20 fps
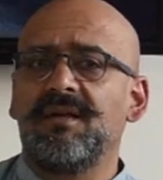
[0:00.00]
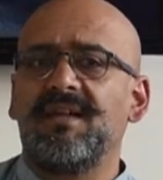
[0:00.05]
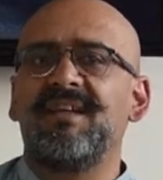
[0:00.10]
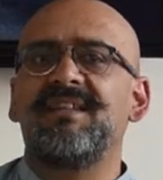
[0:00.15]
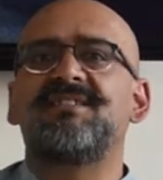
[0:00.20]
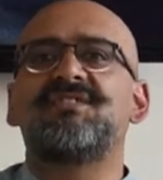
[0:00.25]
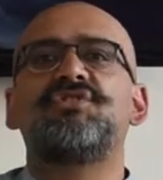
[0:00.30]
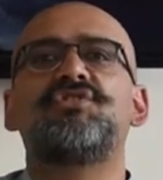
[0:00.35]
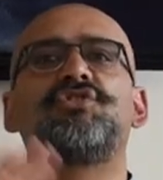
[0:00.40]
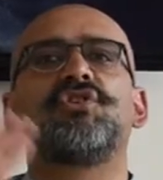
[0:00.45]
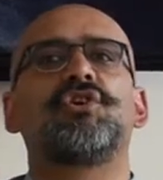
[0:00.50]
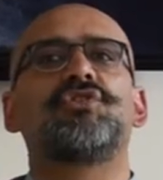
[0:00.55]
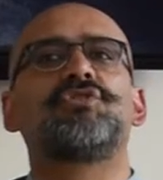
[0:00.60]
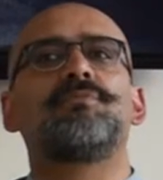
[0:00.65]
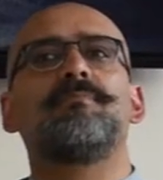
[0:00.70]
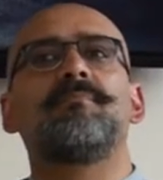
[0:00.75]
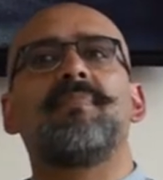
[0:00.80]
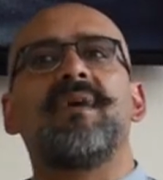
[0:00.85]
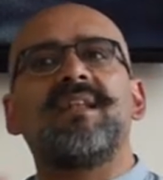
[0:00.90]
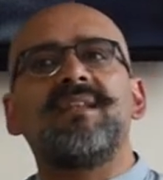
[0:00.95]
It's
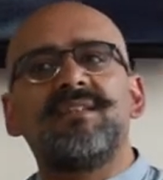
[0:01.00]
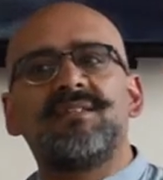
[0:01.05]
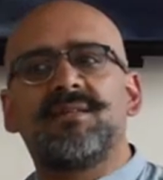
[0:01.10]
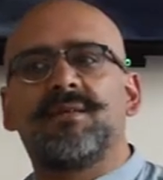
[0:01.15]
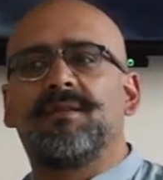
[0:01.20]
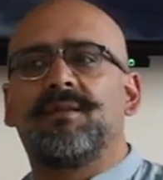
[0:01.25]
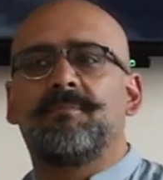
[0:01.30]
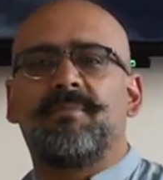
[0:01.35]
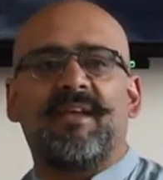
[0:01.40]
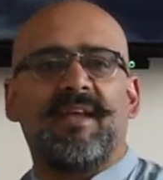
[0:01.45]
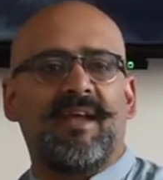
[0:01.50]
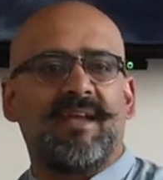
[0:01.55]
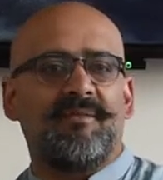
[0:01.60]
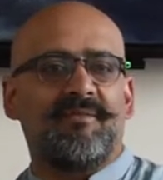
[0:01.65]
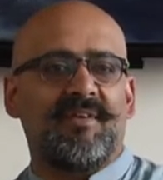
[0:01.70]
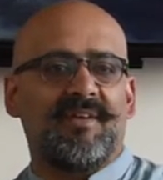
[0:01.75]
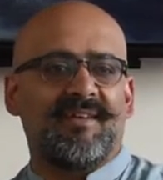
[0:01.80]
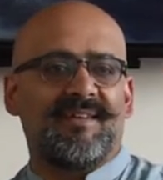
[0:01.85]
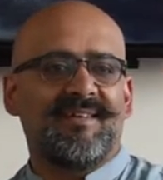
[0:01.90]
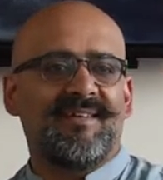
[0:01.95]
judgmental
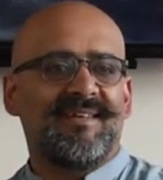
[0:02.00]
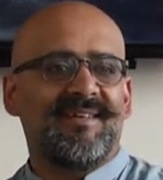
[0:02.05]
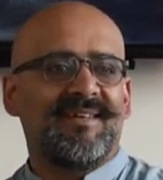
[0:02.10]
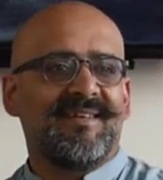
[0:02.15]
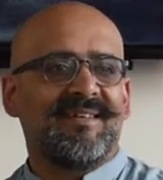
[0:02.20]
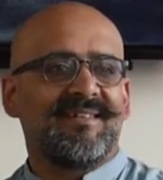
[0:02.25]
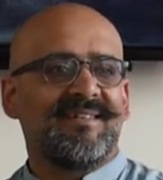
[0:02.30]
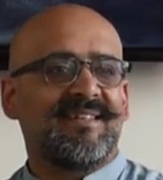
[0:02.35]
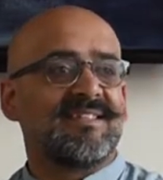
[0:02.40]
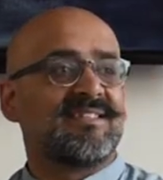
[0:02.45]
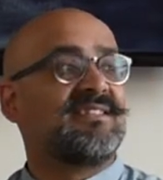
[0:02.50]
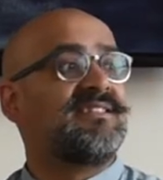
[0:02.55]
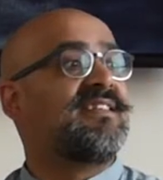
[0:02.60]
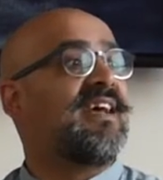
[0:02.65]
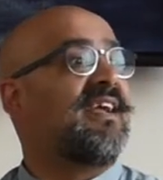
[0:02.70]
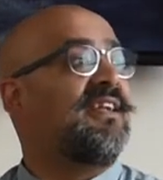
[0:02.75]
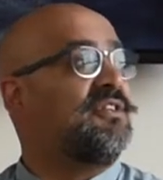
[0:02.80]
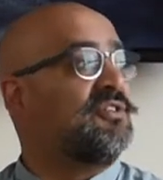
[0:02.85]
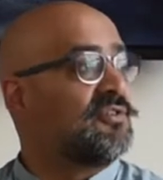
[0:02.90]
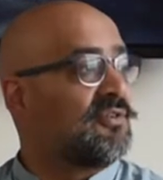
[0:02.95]
behavior that's
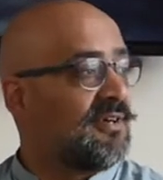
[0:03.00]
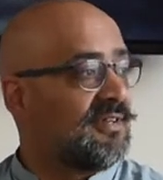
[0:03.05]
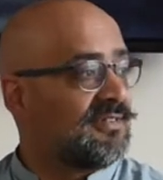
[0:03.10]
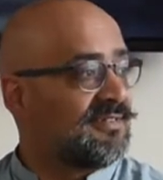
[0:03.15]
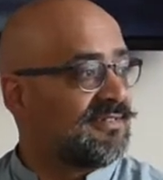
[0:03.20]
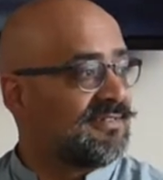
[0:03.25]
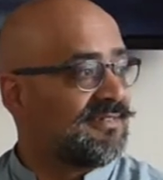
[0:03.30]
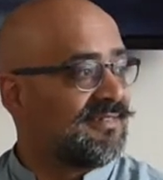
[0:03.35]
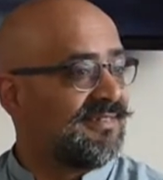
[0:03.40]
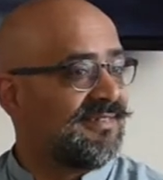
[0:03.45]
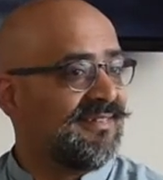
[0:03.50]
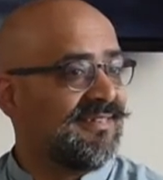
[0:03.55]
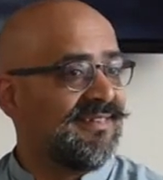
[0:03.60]
dangerous,